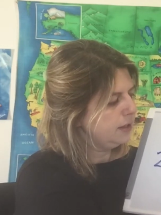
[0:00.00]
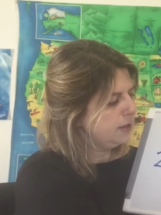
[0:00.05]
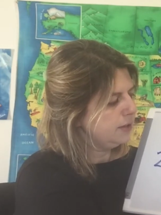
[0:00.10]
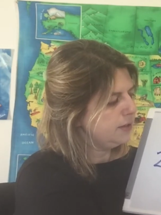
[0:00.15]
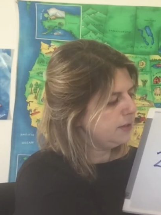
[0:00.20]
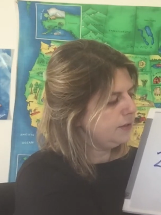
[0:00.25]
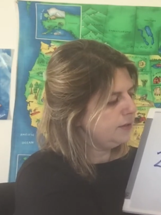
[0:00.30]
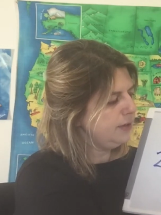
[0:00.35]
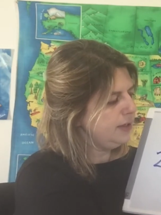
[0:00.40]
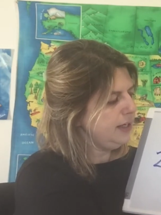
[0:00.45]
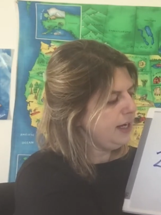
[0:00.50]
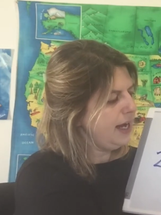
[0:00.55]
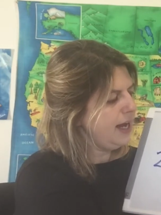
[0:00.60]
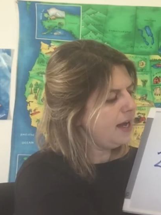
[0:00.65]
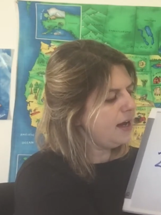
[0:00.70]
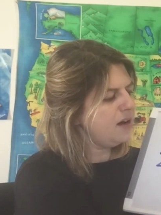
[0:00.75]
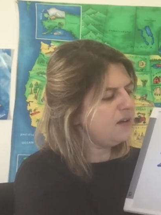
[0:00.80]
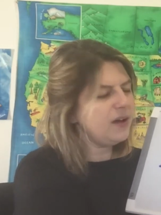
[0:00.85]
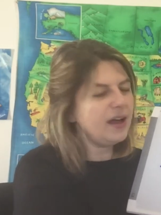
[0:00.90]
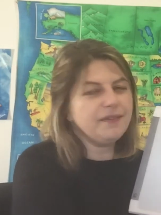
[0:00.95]
So
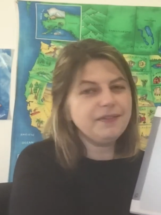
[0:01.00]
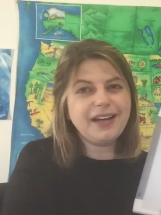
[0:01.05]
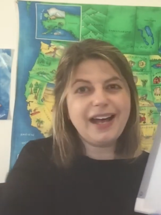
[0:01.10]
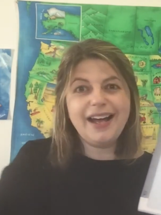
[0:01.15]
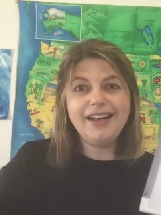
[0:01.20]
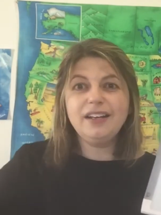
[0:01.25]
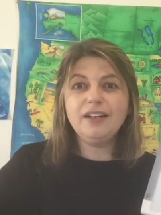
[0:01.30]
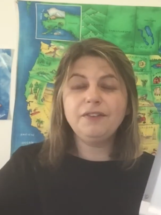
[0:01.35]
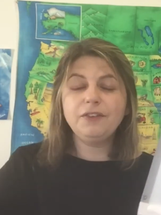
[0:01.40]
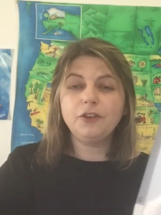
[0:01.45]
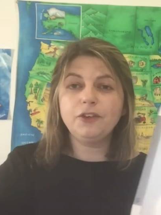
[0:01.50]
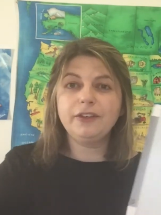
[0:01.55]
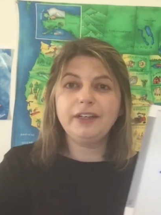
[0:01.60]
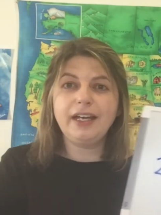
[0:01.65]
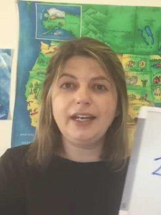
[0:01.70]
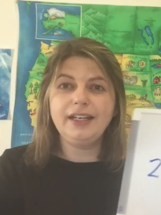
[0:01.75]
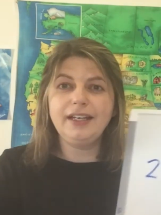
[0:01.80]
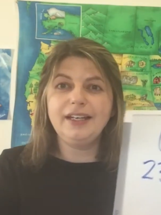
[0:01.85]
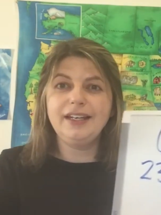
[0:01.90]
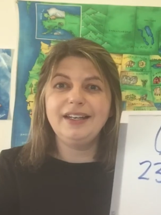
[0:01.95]
now I've kind of
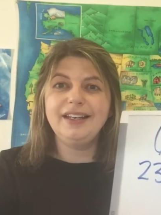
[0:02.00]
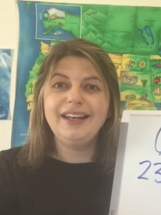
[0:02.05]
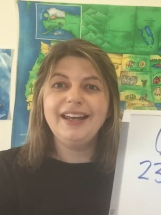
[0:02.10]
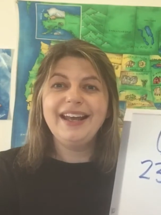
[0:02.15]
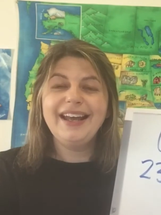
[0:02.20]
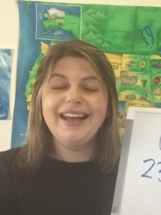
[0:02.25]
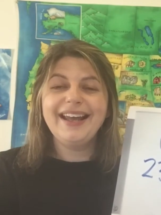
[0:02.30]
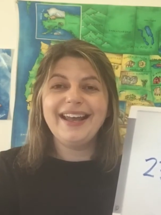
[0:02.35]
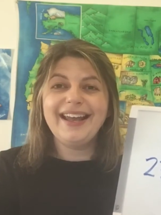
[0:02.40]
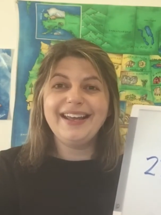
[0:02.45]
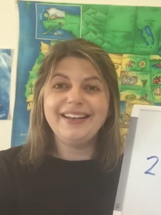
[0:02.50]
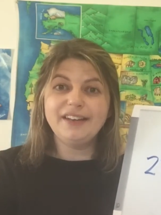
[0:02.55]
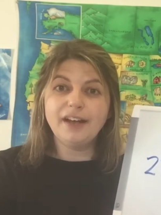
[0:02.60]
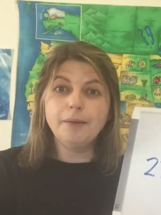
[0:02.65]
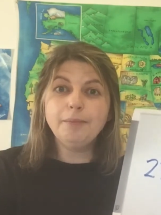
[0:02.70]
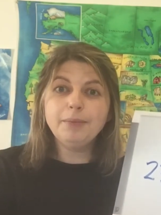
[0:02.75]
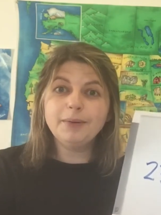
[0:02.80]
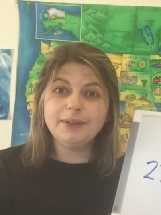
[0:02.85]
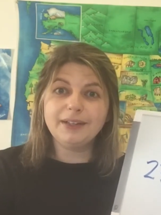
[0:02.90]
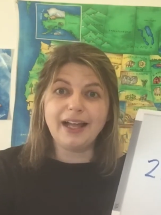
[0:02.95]
created a
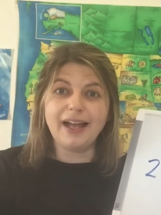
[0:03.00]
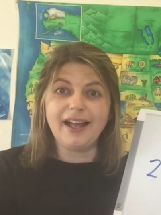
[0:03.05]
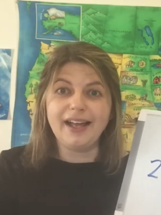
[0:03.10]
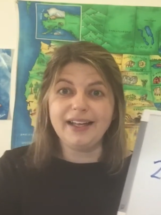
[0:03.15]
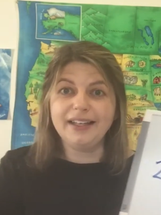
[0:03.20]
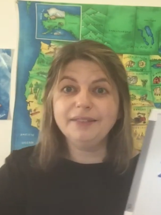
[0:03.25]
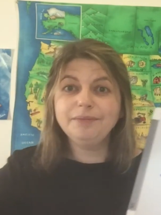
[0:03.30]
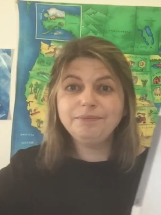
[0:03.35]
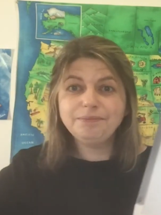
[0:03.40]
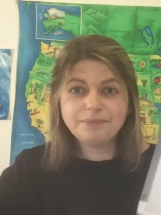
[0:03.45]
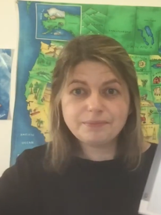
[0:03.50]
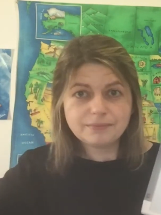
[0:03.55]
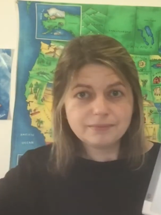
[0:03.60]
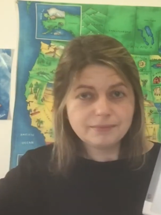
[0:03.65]
number line